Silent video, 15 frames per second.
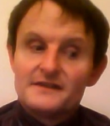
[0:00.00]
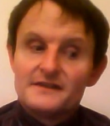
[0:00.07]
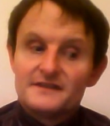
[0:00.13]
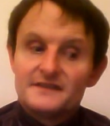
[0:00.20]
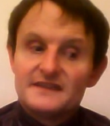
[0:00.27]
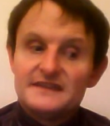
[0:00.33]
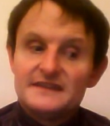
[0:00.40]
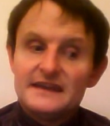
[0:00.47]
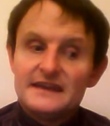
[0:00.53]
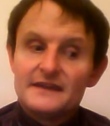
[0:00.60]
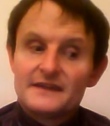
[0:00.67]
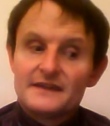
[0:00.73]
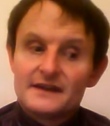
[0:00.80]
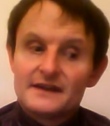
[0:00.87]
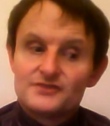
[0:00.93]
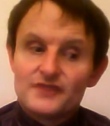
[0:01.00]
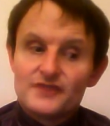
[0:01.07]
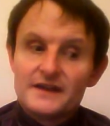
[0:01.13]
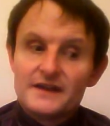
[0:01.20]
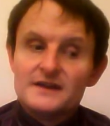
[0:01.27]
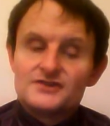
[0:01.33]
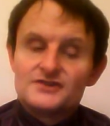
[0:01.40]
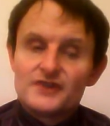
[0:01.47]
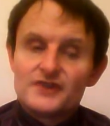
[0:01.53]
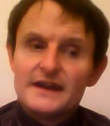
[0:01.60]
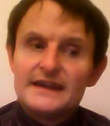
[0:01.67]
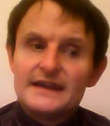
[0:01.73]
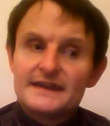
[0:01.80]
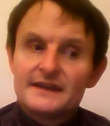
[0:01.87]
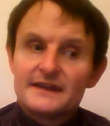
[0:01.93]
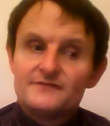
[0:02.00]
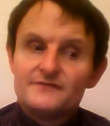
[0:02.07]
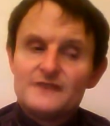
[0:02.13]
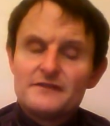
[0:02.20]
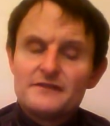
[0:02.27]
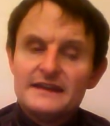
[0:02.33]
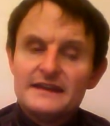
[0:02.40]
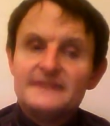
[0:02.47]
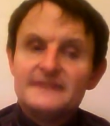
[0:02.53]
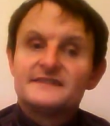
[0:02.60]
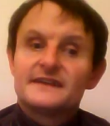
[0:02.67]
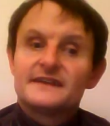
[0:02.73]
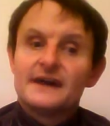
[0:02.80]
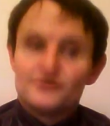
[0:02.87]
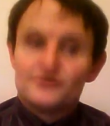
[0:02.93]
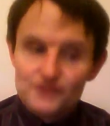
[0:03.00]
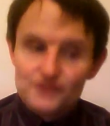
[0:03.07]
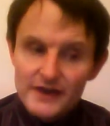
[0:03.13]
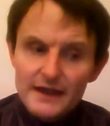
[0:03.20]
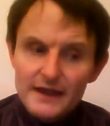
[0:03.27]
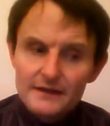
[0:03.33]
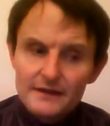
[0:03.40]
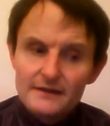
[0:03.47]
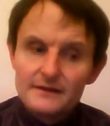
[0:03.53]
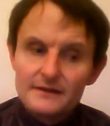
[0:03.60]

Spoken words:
The city and the country. Try and get at very least the country,